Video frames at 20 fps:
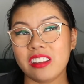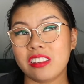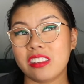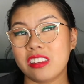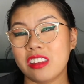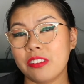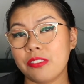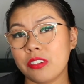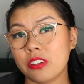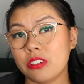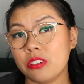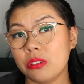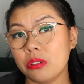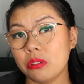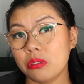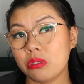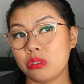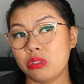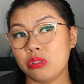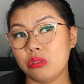it
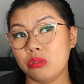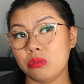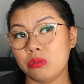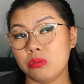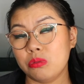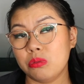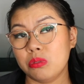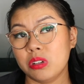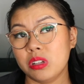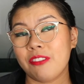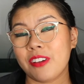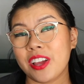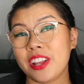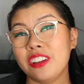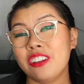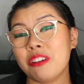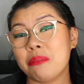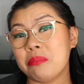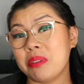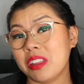difficult to find
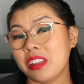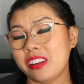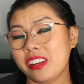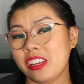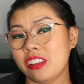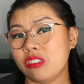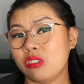the ability